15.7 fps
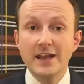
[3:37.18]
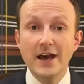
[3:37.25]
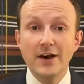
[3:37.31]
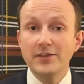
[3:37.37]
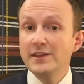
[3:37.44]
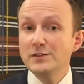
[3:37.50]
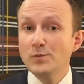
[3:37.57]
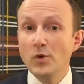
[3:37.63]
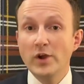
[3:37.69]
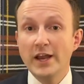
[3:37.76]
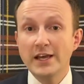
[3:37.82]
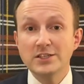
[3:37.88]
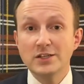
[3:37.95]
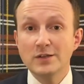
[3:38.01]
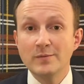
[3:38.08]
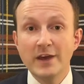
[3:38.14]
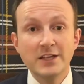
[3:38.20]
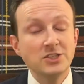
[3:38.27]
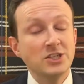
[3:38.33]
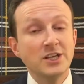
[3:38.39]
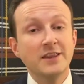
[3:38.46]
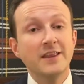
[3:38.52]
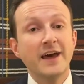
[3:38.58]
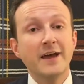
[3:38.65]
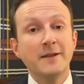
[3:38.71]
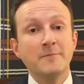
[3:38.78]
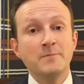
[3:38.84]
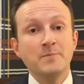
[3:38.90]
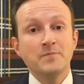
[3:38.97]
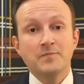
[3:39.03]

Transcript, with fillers: Now, at this point, I should mention that,